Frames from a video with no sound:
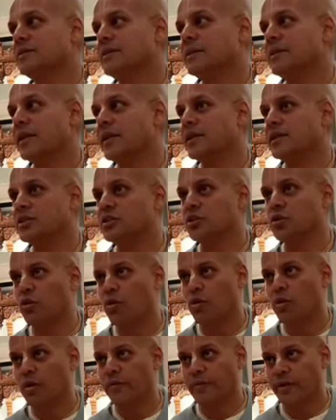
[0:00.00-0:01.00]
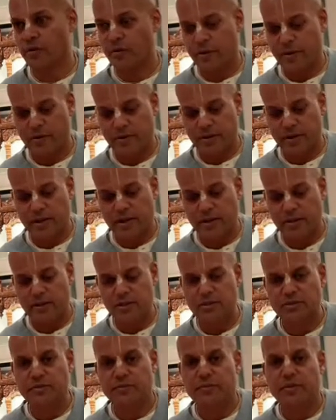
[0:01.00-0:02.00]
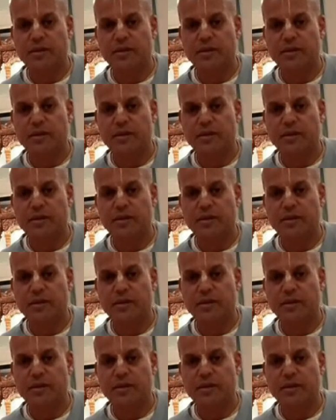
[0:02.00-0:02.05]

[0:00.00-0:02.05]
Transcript: And that is the goal of acquiring knowledge.